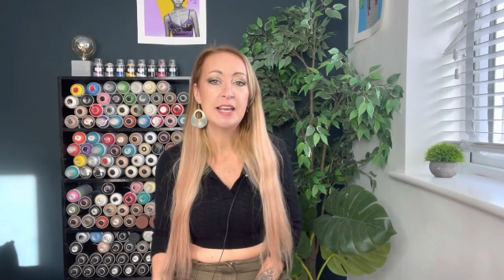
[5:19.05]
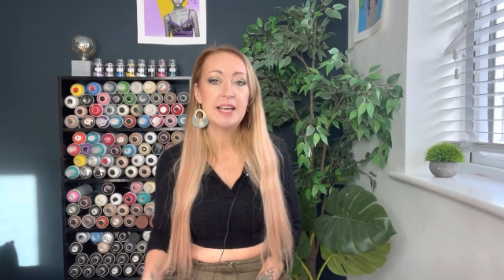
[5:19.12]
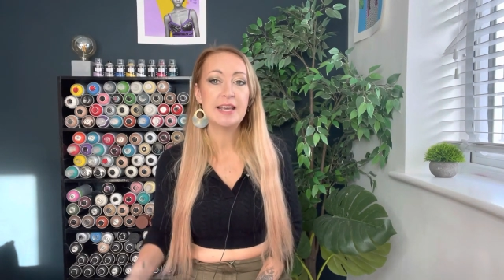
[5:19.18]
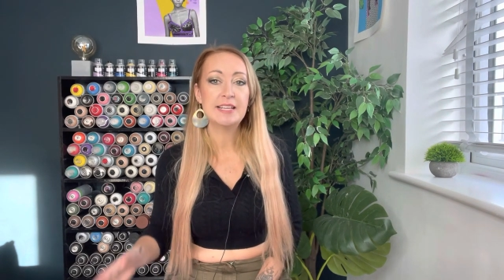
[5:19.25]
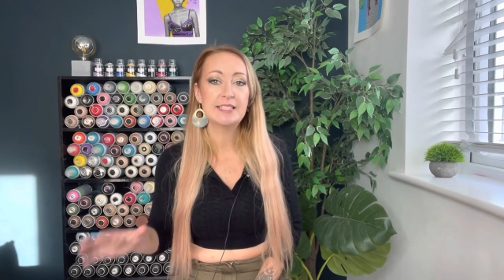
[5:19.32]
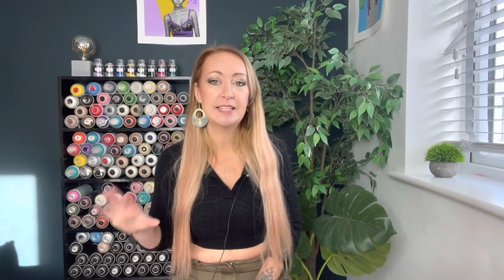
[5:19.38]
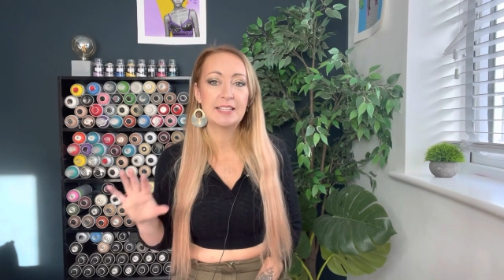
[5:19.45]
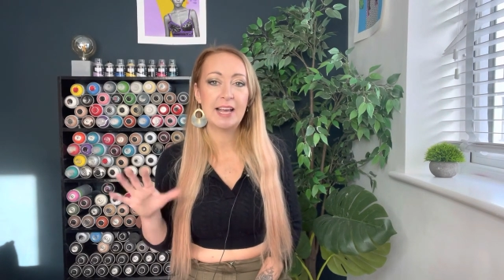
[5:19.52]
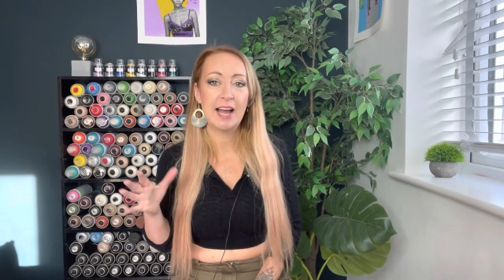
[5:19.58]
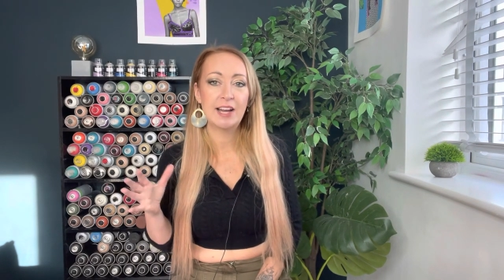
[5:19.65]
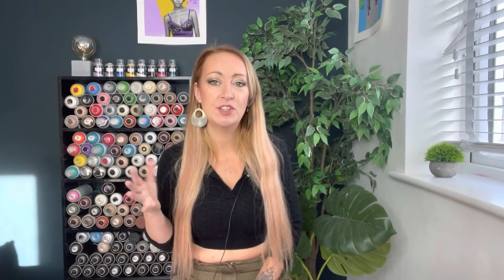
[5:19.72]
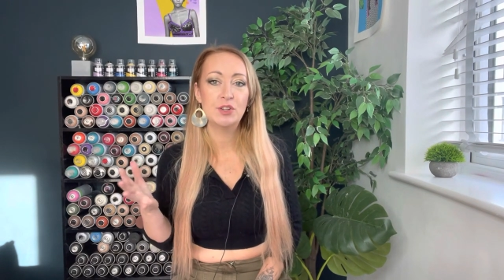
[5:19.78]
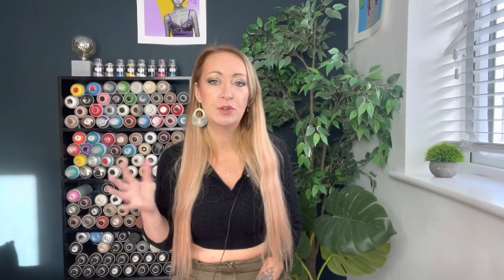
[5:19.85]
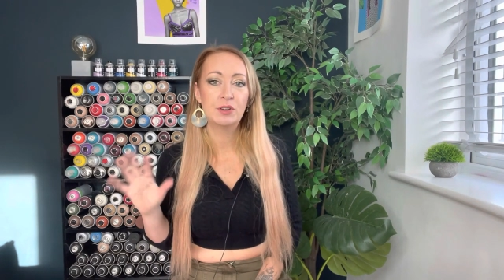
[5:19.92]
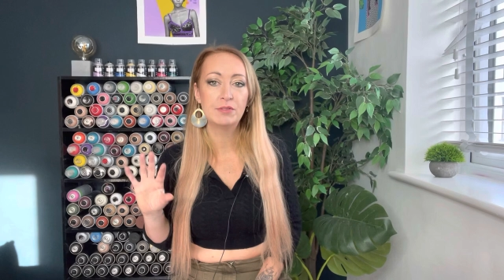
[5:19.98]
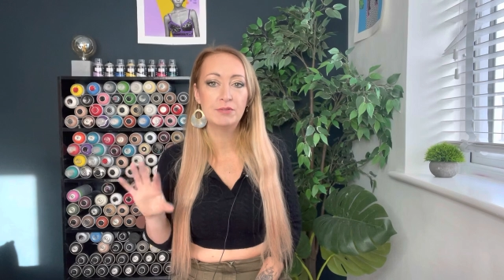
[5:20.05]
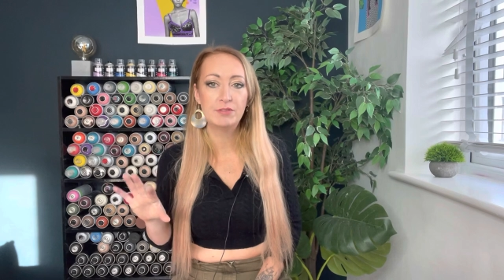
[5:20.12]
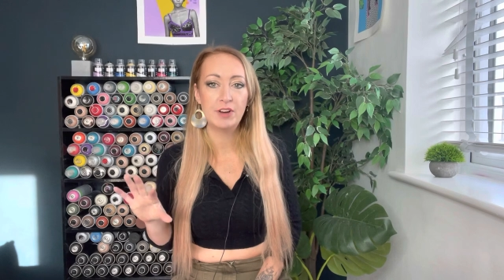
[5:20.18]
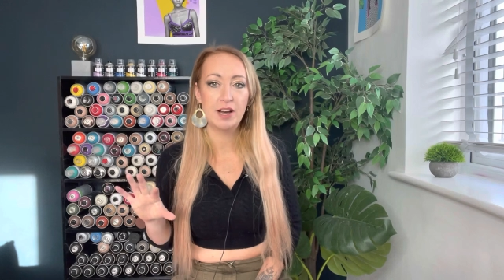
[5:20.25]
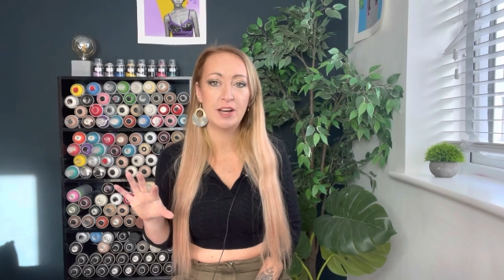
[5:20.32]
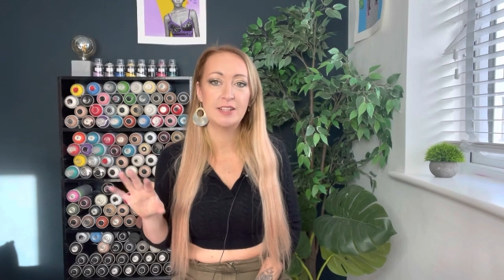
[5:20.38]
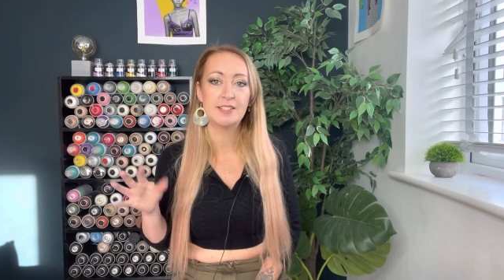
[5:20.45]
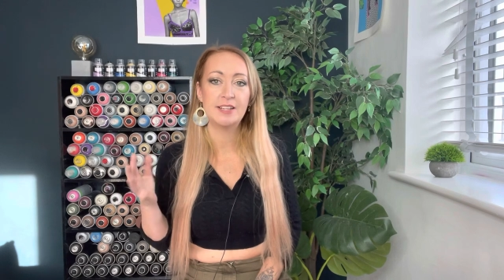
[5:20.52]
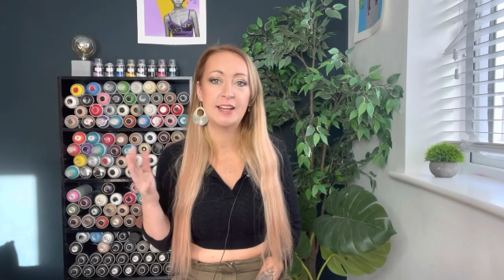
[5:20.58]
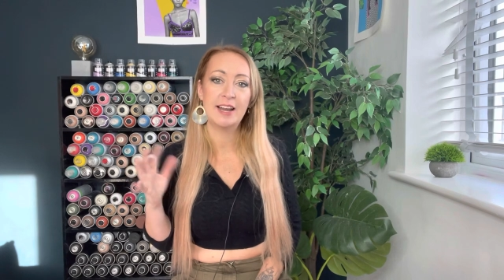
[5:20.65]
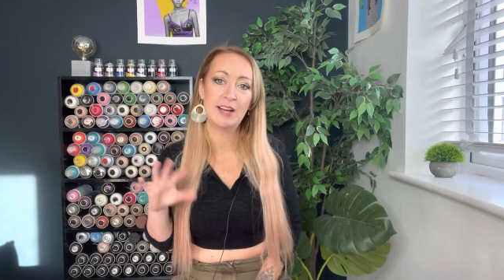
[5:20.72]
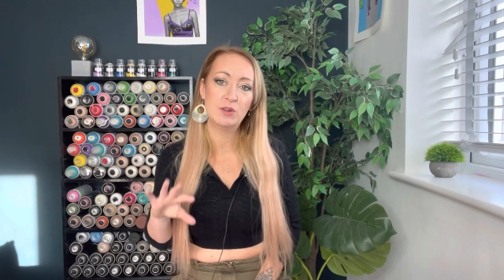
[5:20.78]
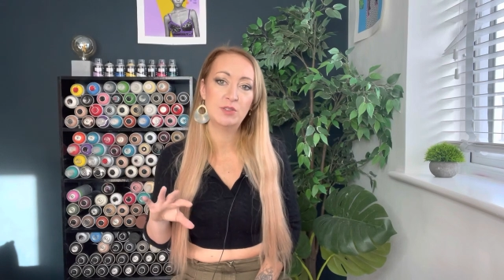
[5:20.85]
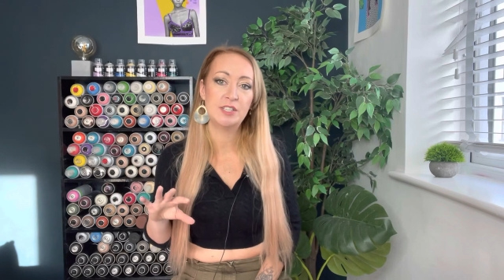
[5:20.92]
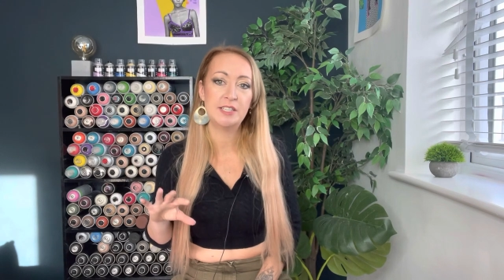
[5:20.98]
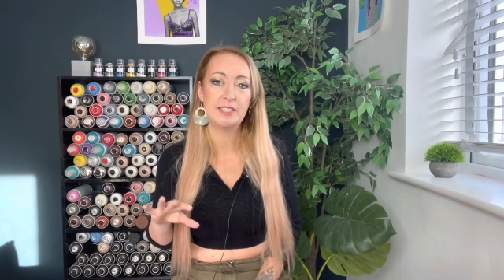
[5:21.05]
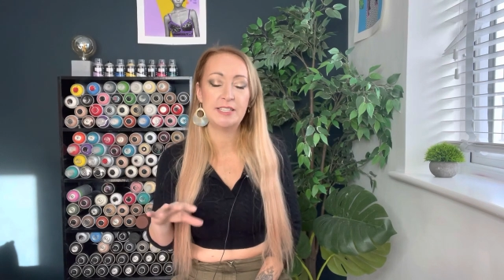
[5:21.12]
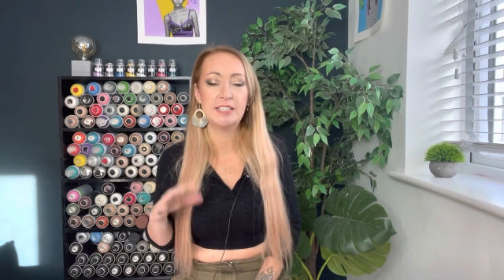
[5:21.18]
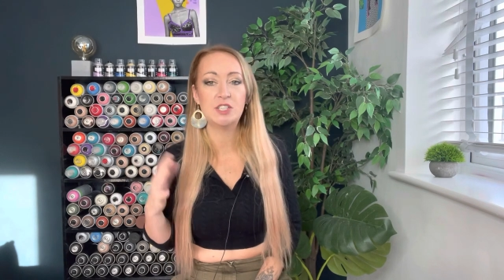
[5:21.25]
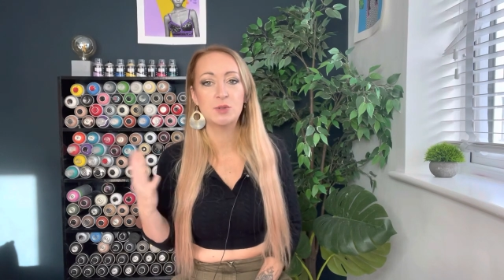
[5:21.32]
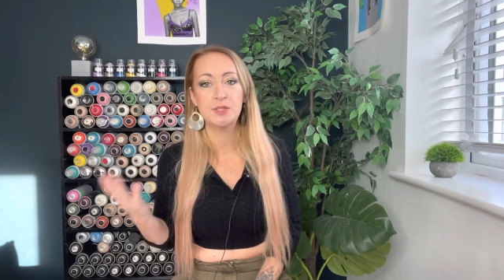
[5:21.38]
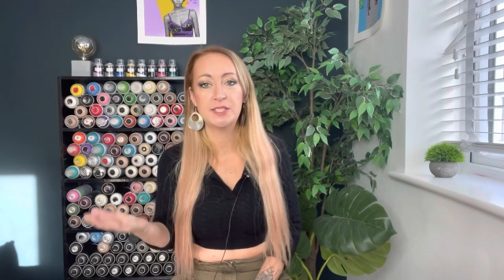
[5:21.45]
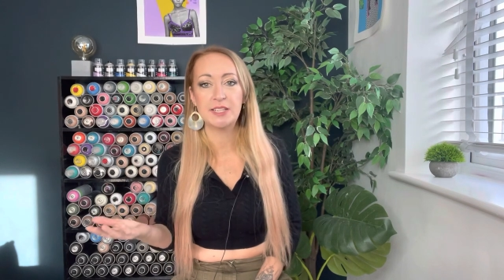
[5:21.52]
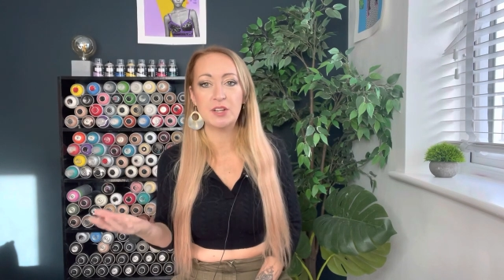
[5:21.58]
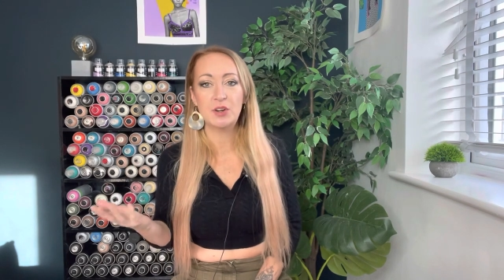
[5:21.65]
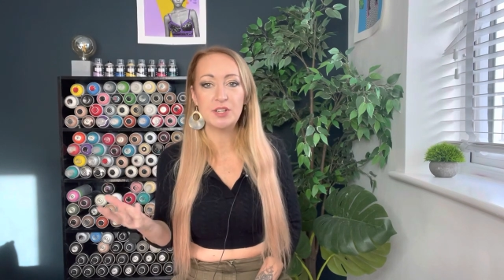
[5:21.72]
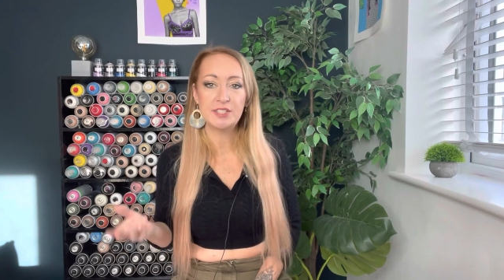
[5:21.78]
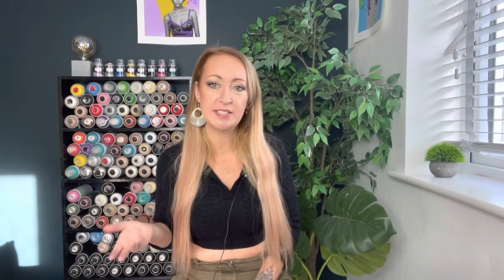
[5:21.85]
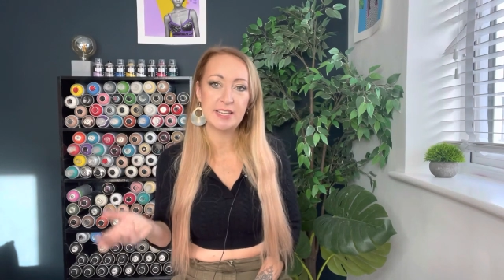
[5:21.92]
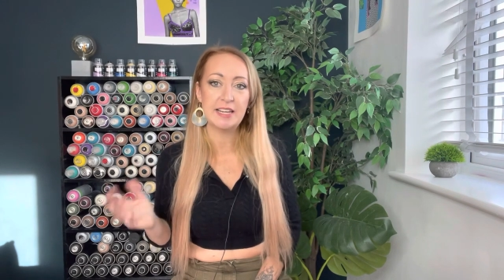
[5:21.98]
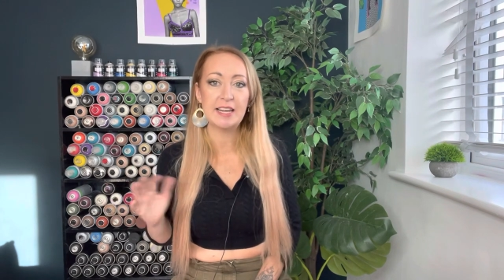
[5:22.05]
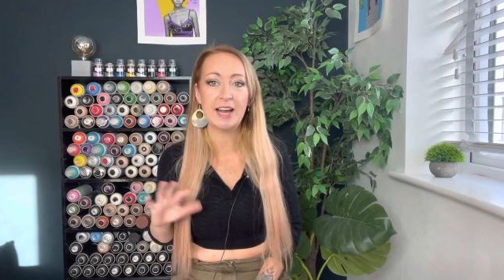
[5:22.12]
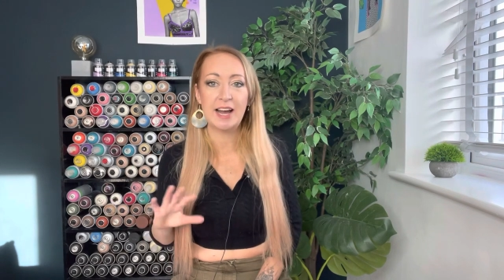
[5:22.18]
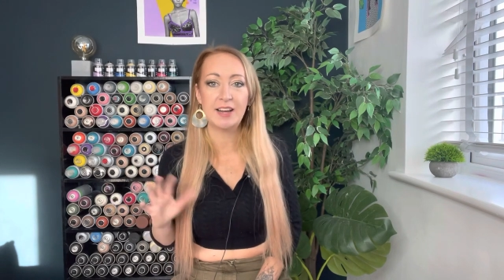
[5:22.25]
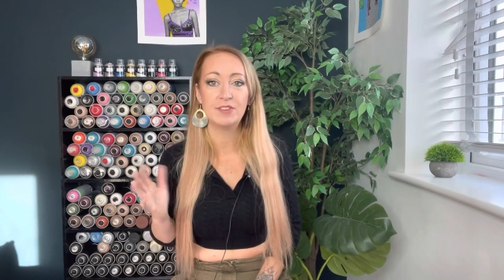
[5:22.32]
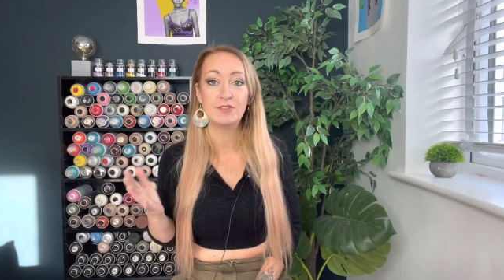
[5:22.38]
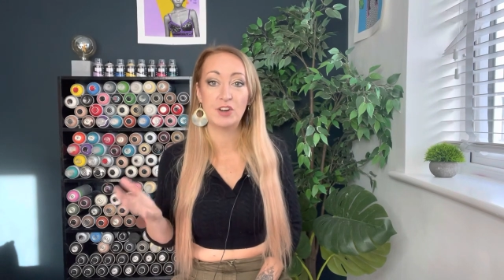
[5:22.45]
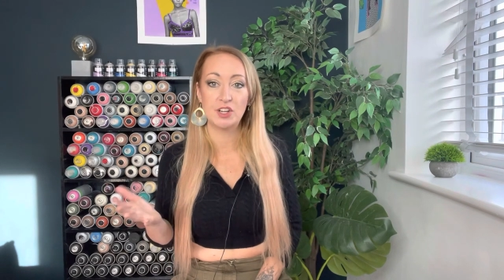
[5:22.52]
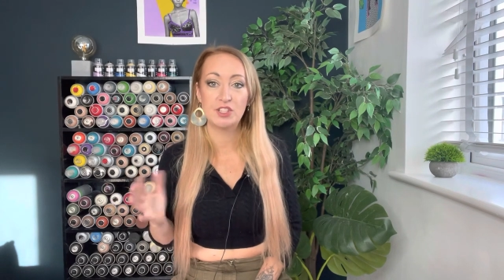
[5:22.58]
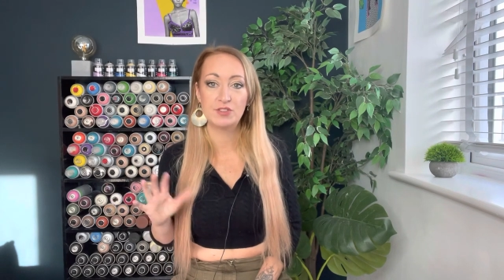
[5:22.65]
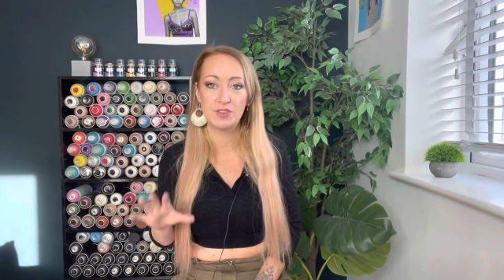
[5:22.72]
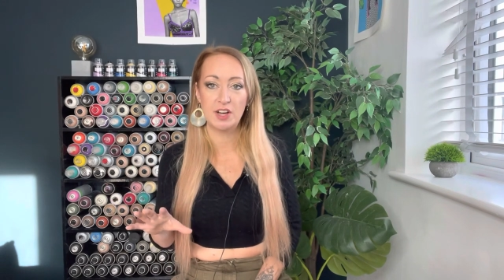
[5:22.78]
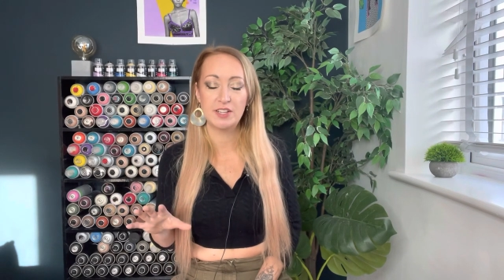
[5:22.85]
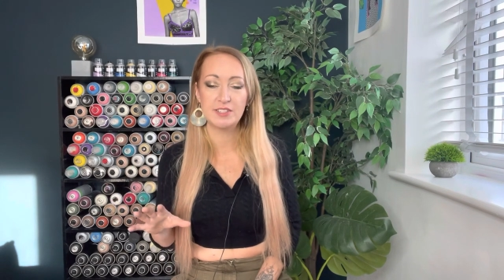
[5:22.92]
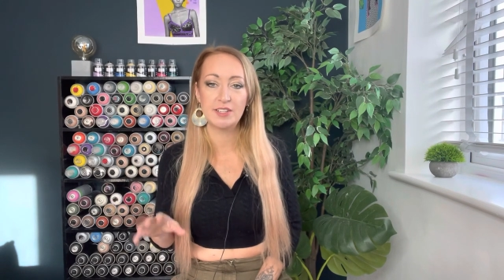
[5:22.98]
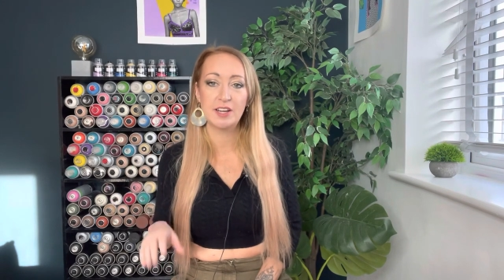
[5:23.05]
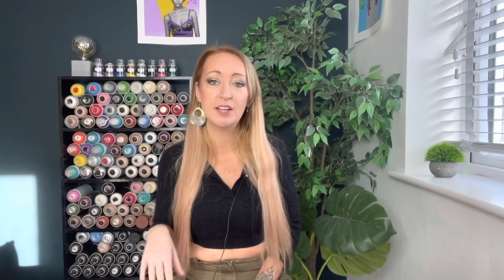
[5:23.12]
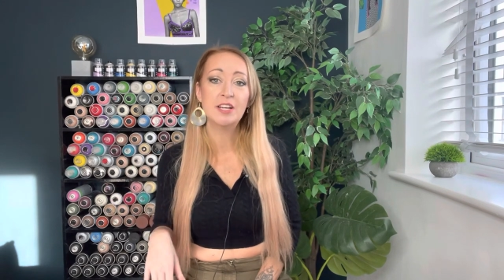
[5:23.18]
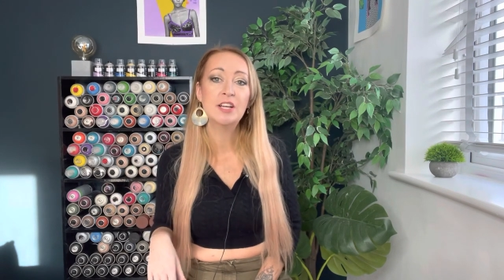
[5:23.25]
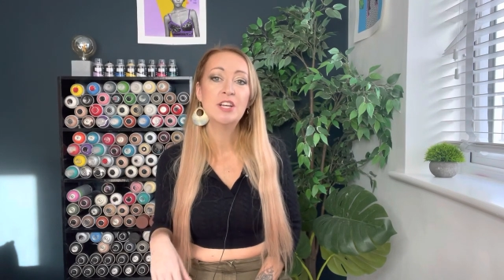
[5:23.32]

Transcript: is can you convert an LTD to a CIC and vice versa?